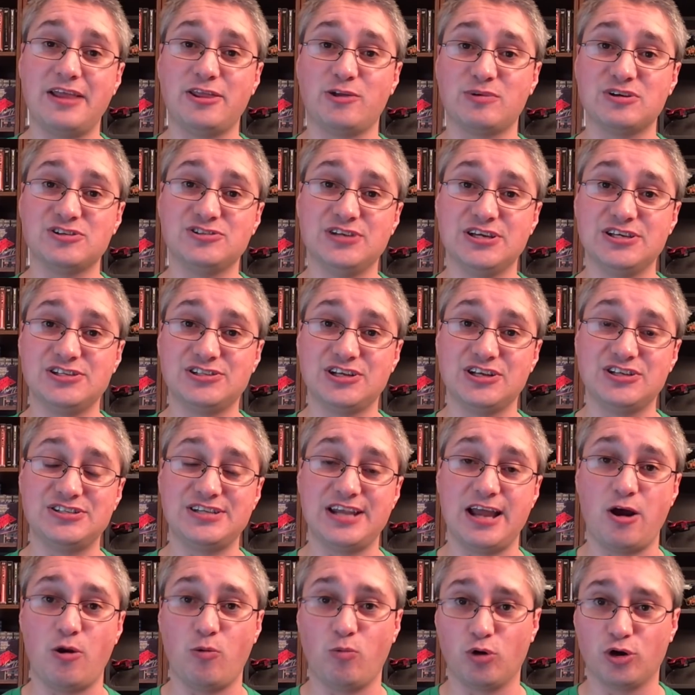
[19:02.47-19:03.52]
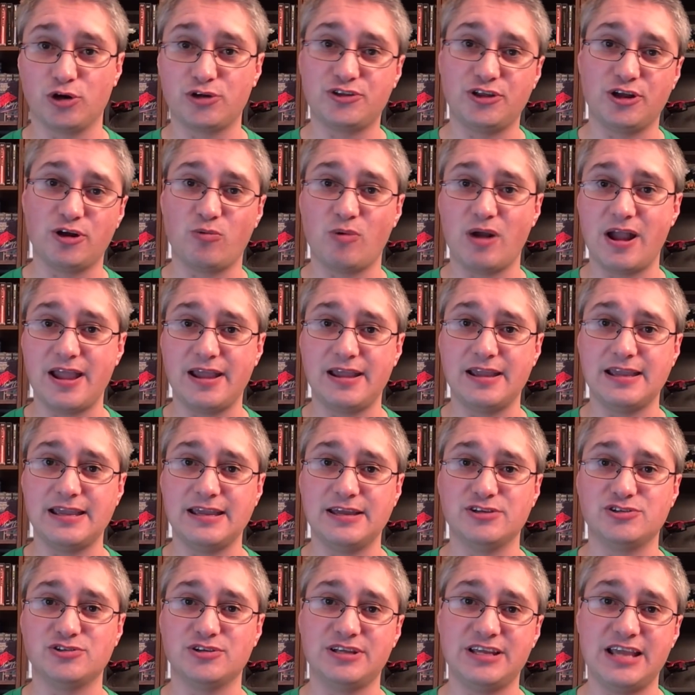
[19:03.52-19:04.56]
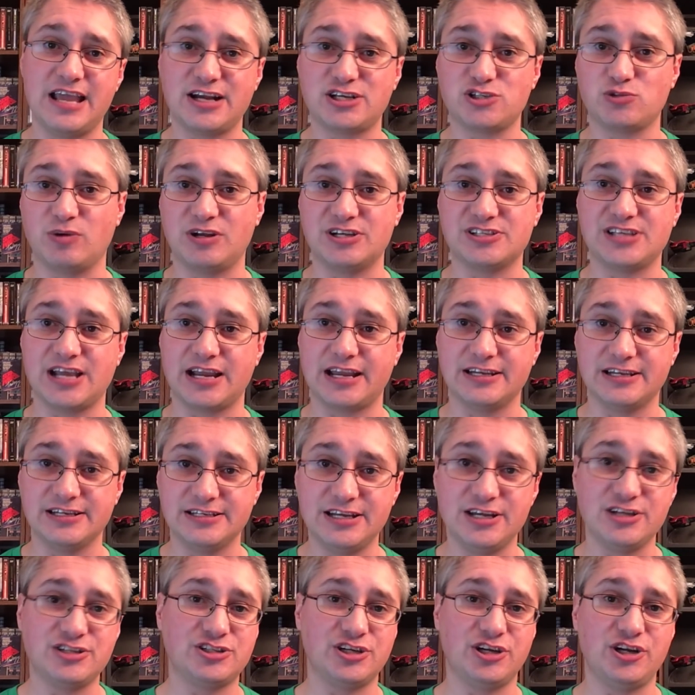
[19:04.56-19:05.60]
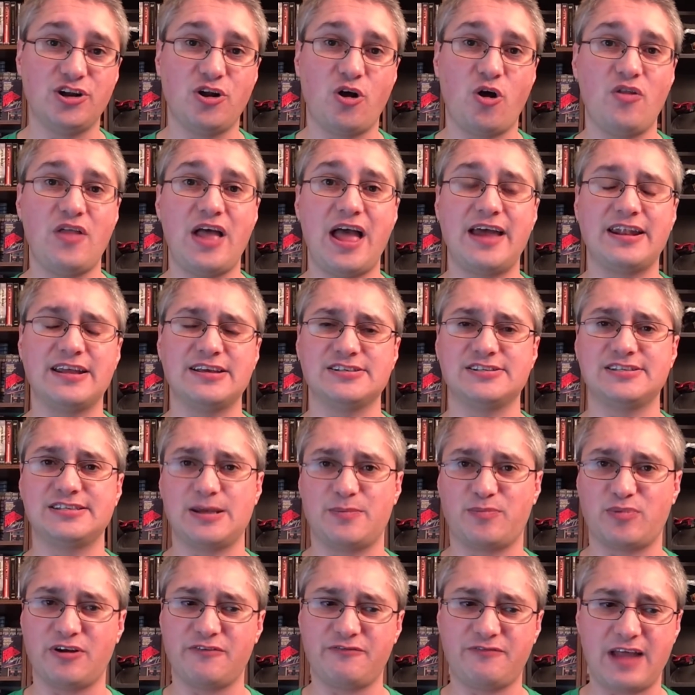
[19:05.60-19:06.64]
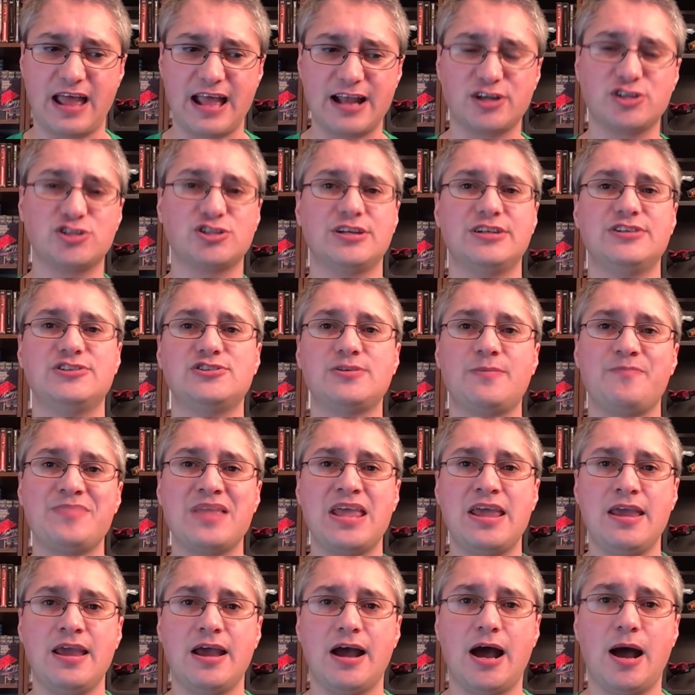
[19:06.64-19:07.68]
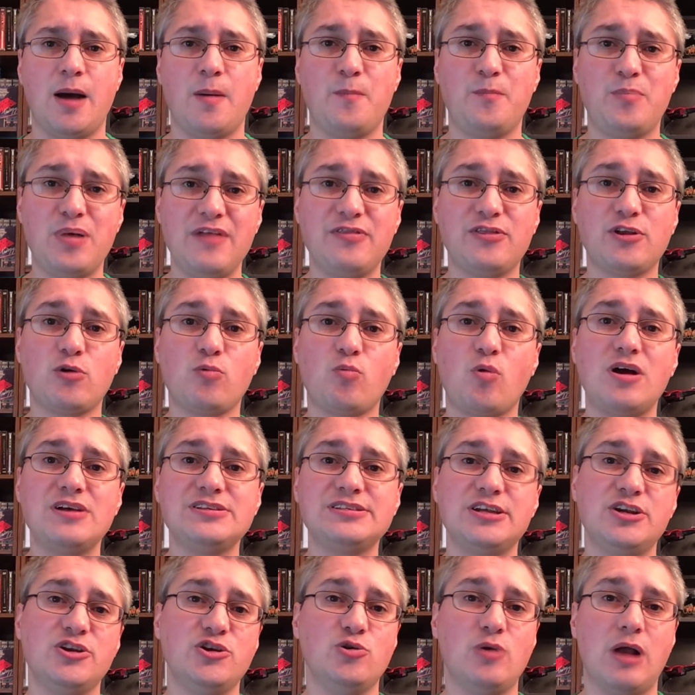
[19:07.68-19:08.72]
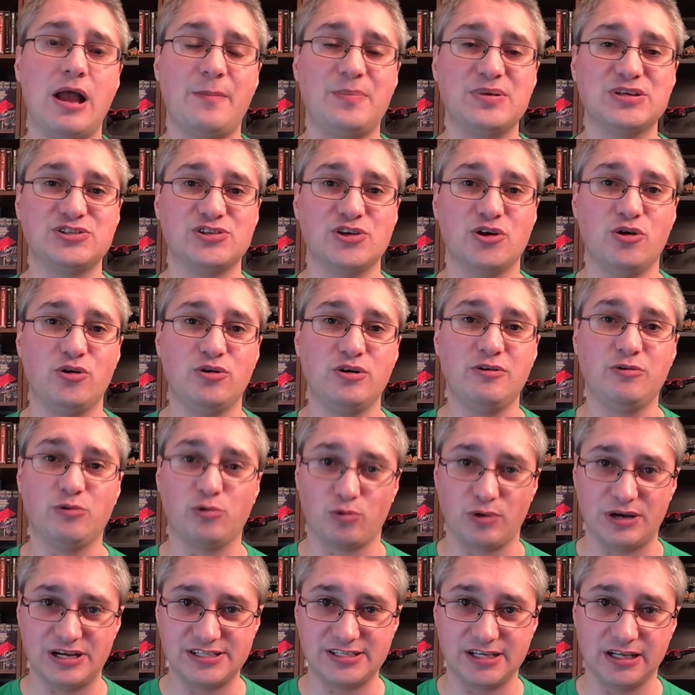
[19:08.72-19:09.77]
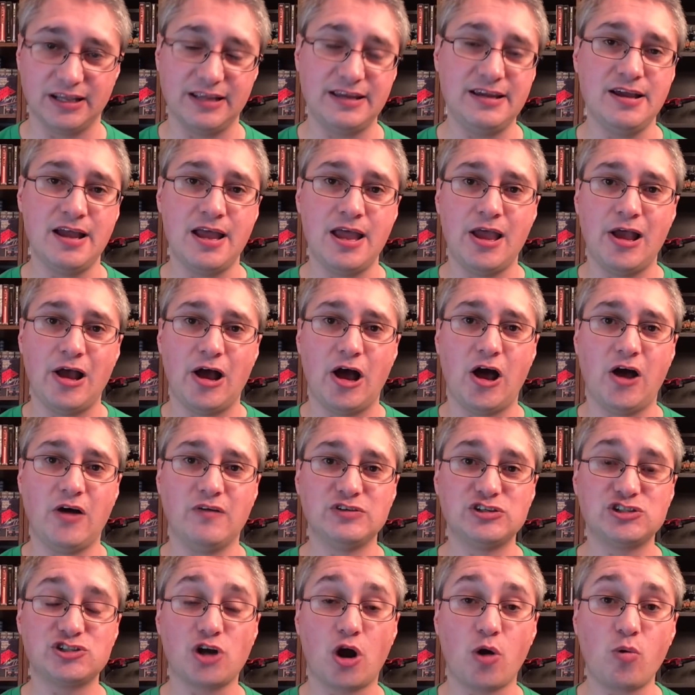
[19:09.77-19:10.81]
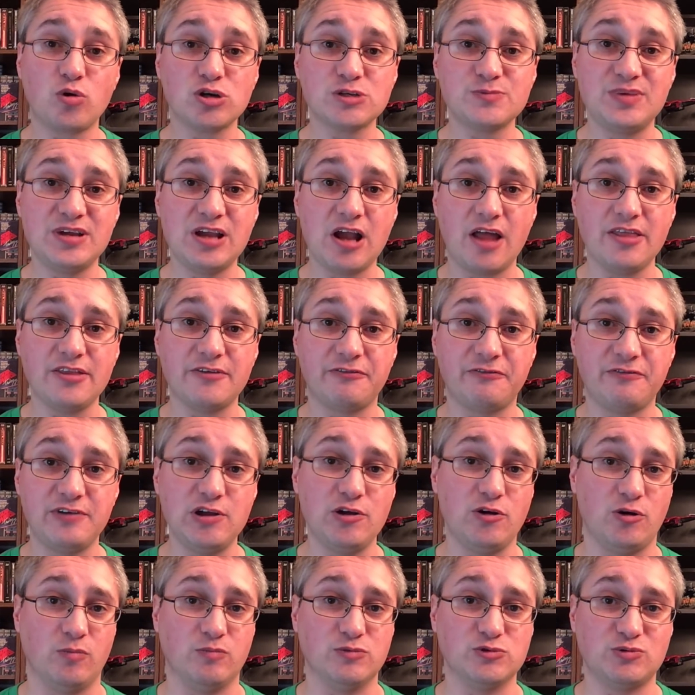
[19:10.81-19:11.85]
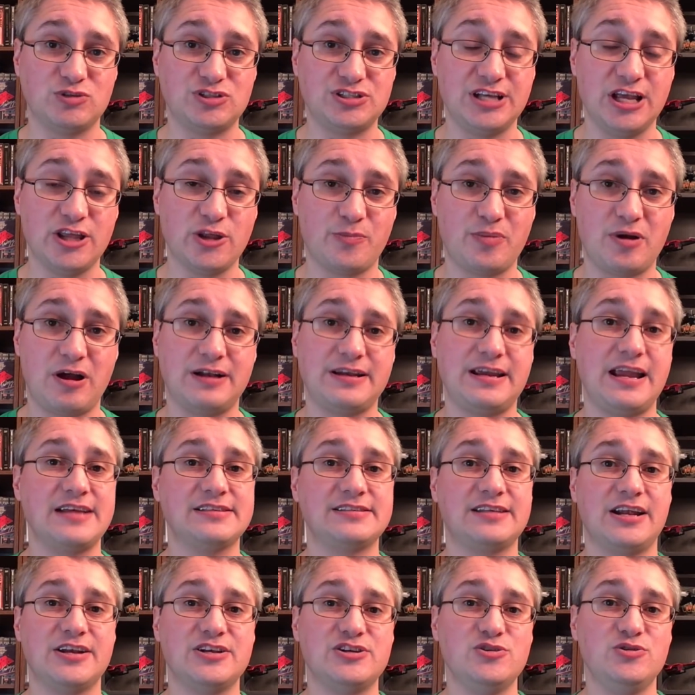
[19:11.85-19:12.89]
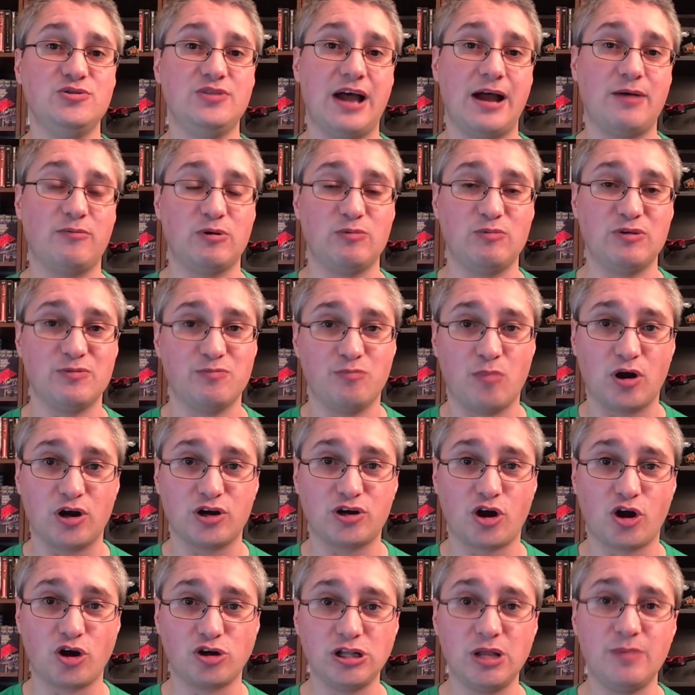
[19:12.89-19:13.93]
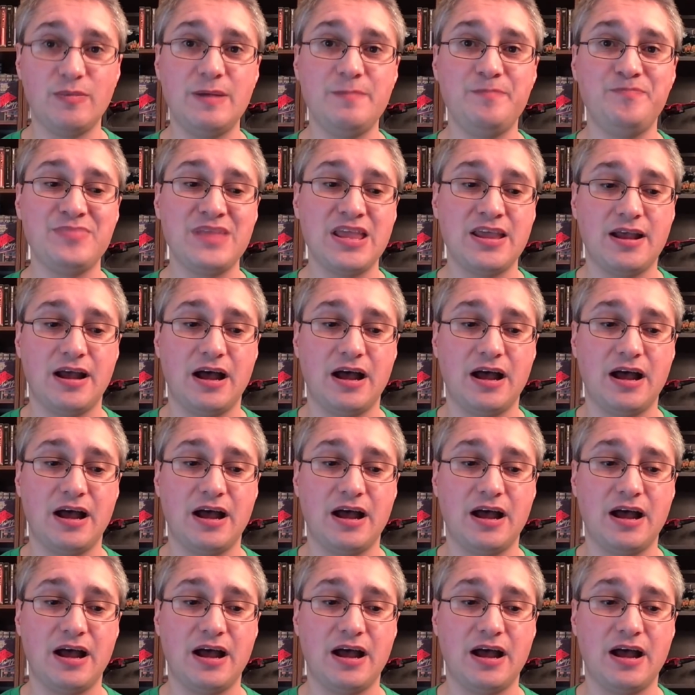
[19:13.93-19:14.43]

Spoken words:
and the Resistance now work their way into the X-Wing 2nd Edition and all that as separate factions. But there was a new episode recently of Star Wars Beyond the Films, which is the other podcast that I do, that one with Mark Herleman.